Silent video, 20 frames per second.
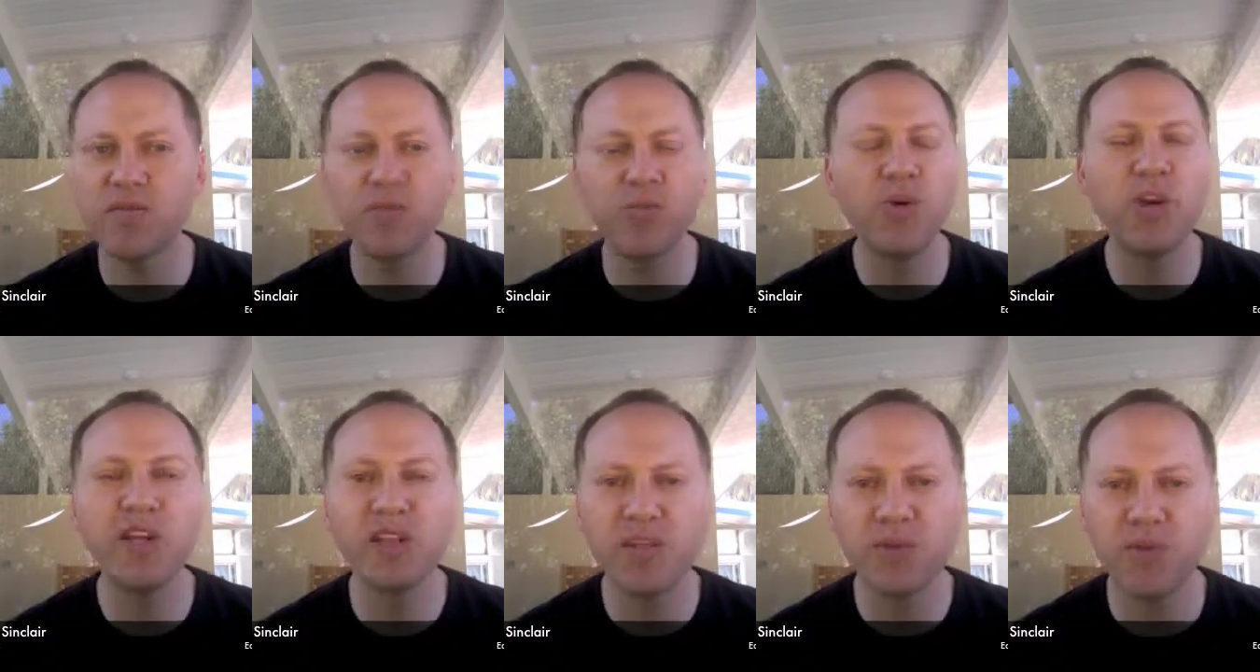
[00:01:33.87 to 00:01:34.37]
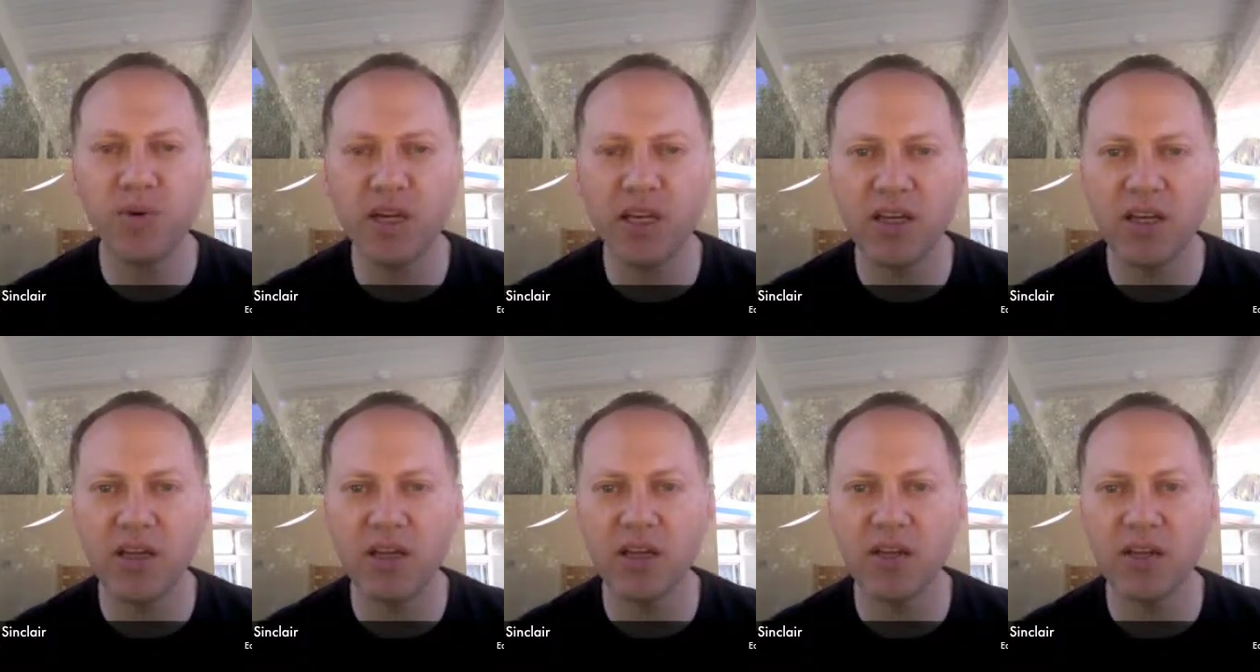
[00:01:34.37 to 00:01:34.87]
from week to
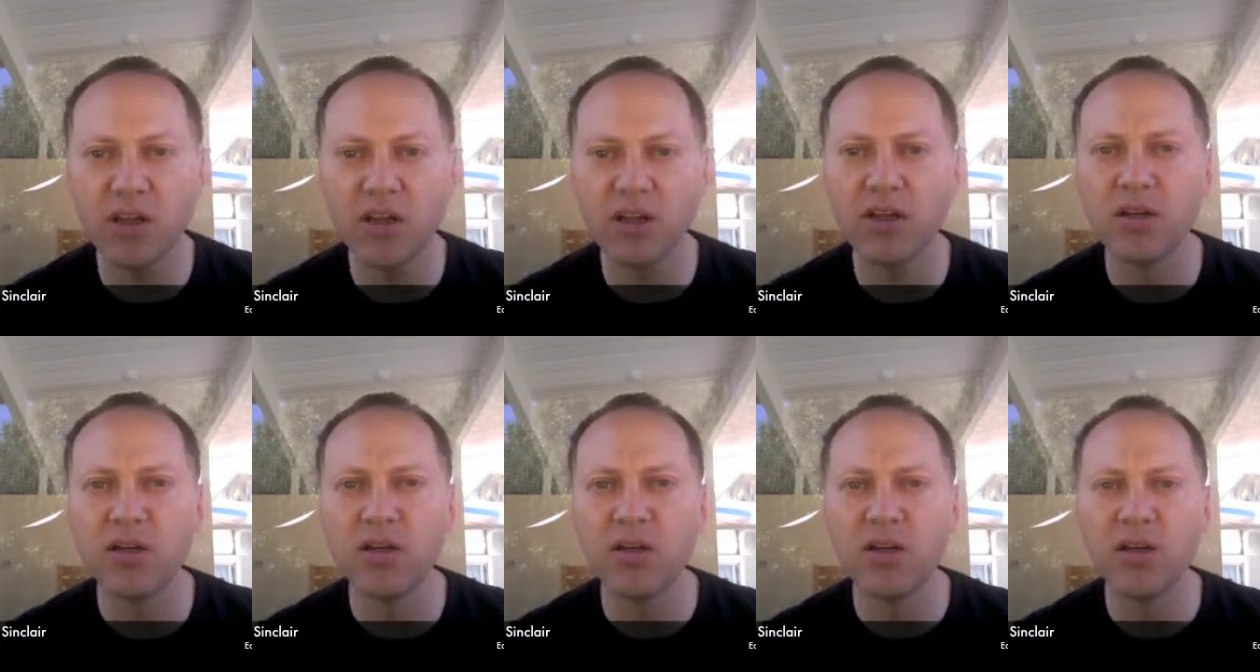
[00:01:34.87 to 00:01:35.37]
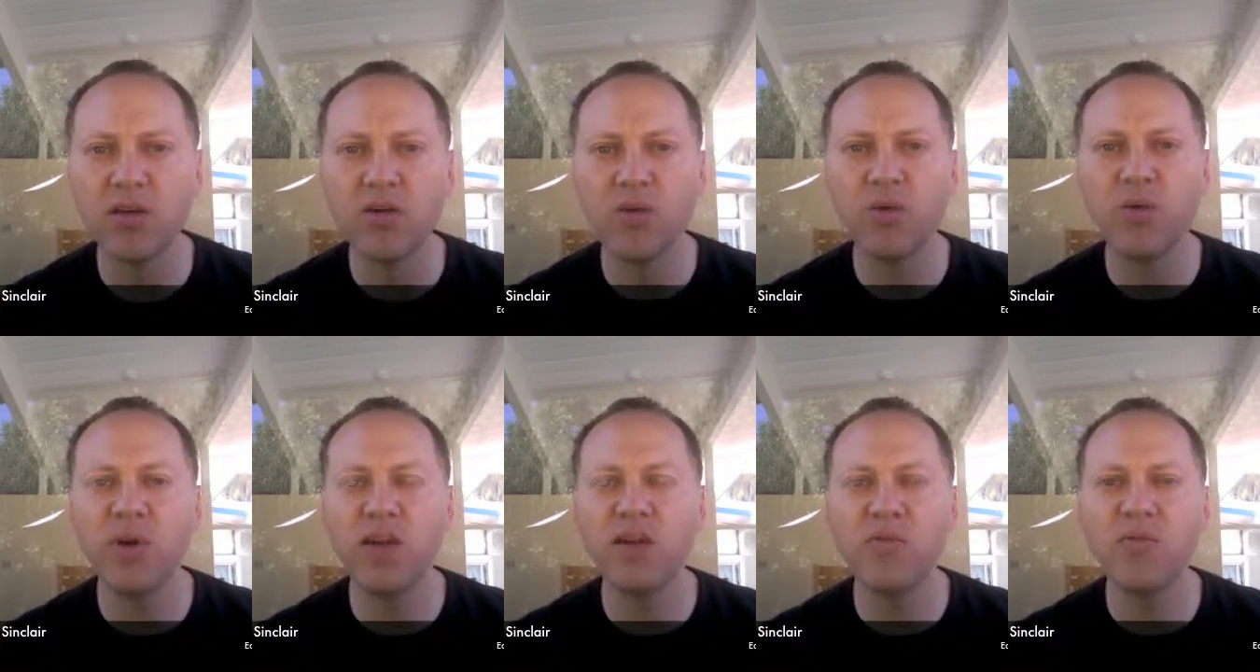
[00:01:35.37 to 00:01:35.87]
week.
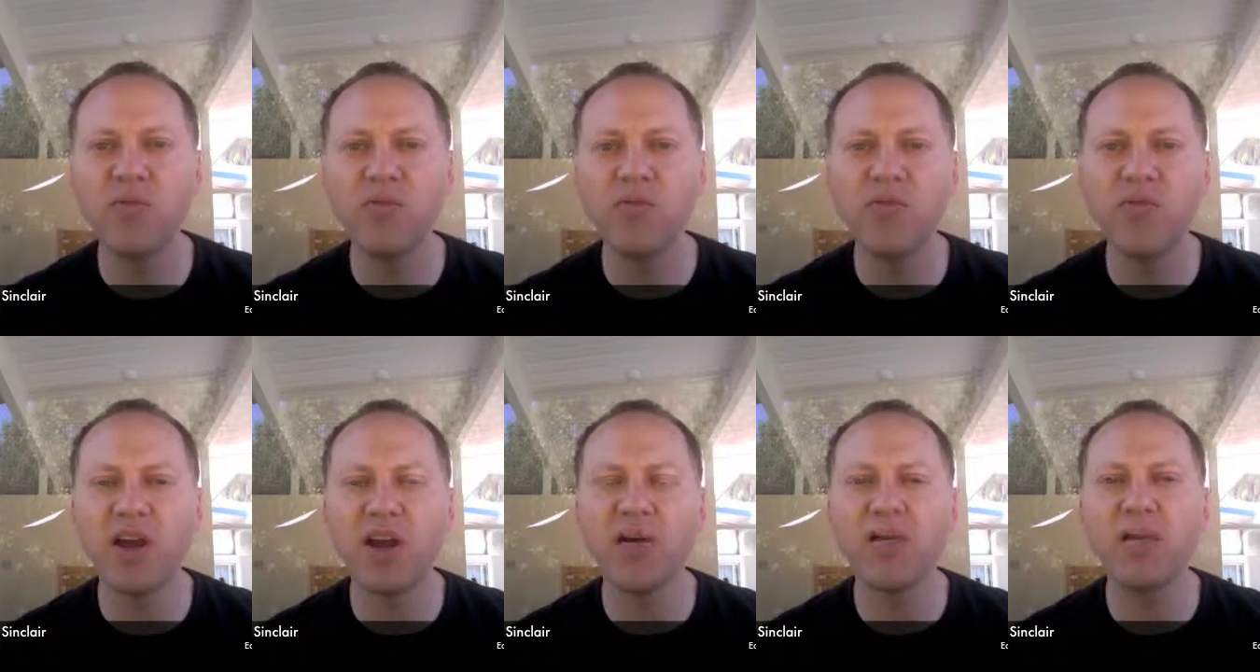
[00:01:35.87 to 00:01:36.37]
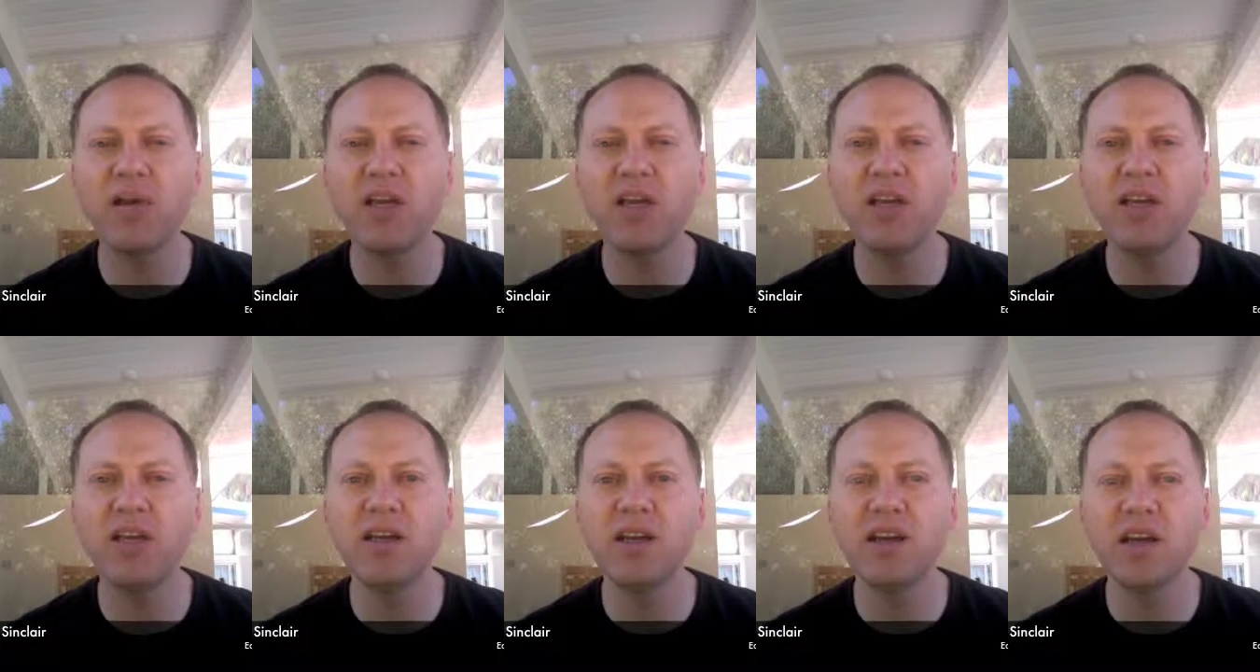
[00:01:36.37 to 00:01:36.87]
We're very